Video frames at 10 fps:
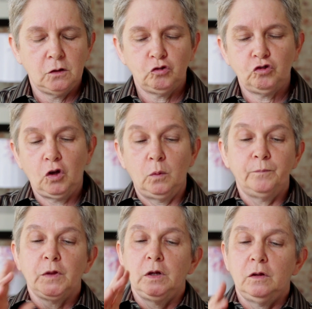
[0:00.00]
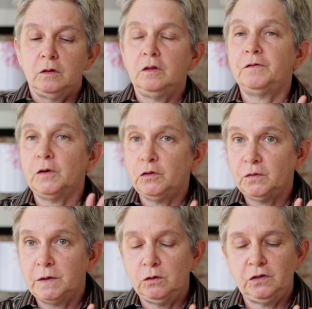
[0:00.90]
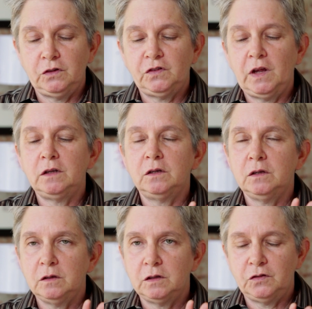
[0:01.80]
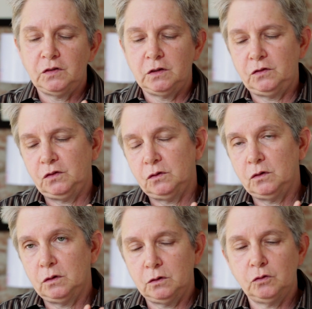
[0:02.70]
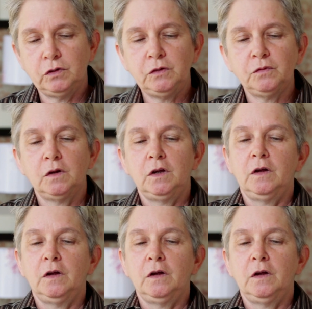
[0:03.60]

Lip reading: So the first finger, as I said, this is grief.